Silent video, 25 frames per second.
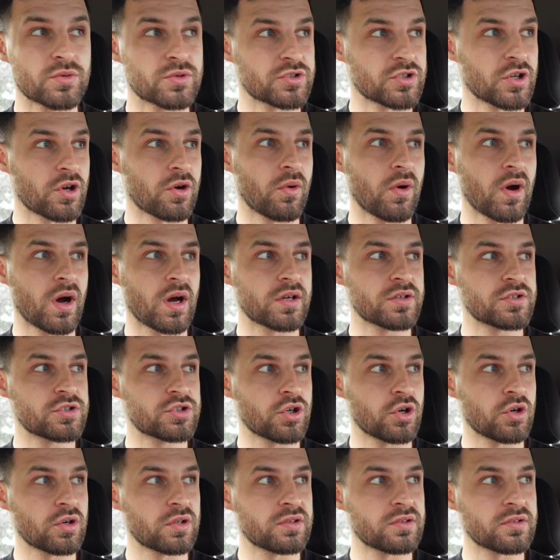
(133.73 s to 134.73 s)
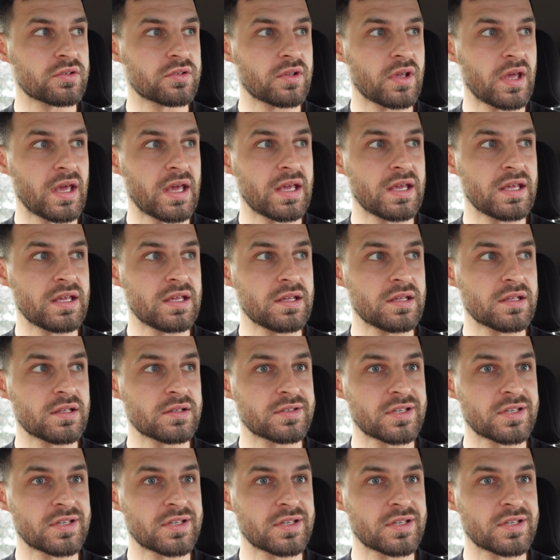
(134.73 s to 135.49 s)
So I joined a